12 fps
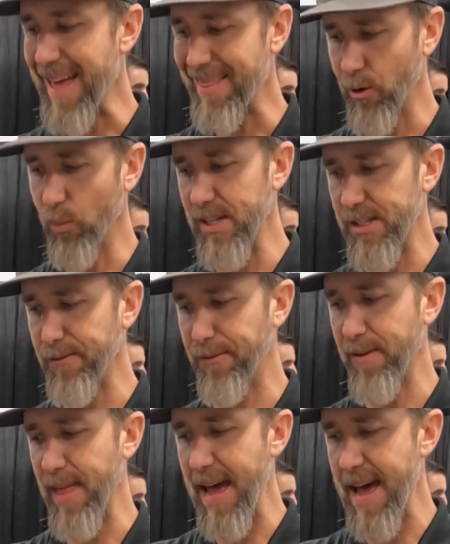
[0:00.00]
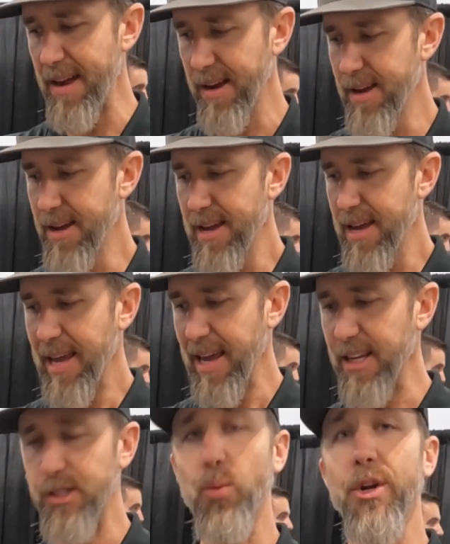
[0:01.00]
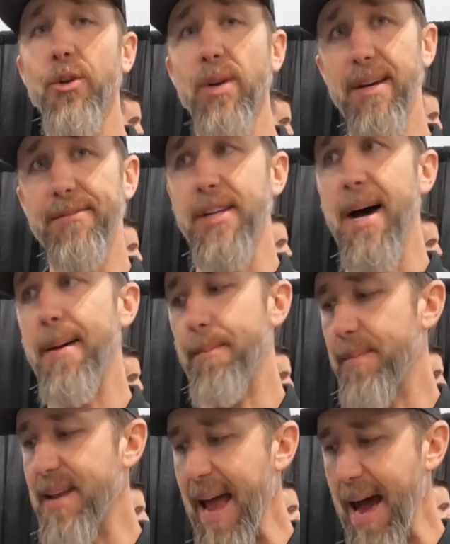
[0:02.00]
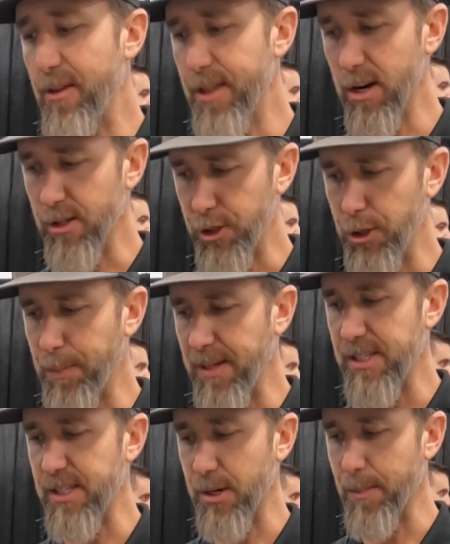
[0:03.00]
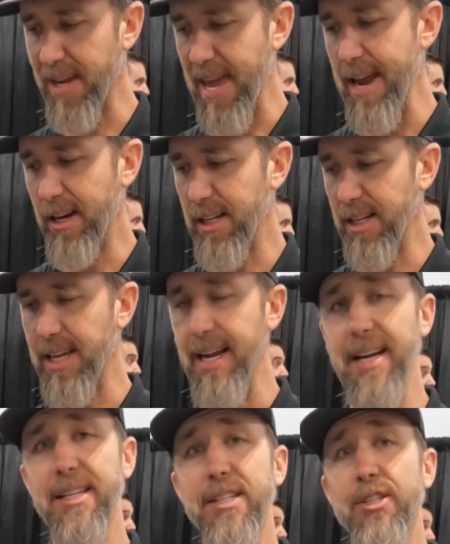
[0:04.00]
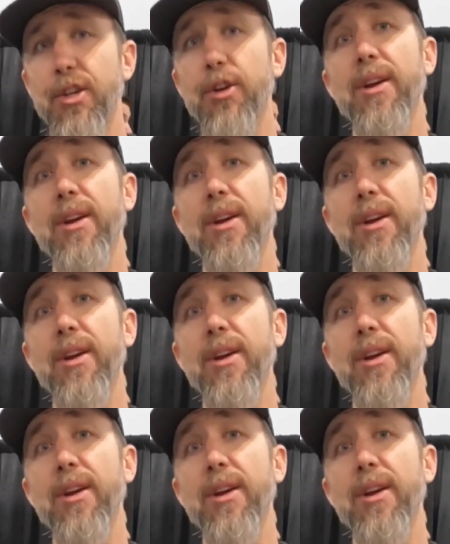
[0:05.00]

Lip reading: and the reason for that is when you lift up, now there are two pieces are mechanically connected, so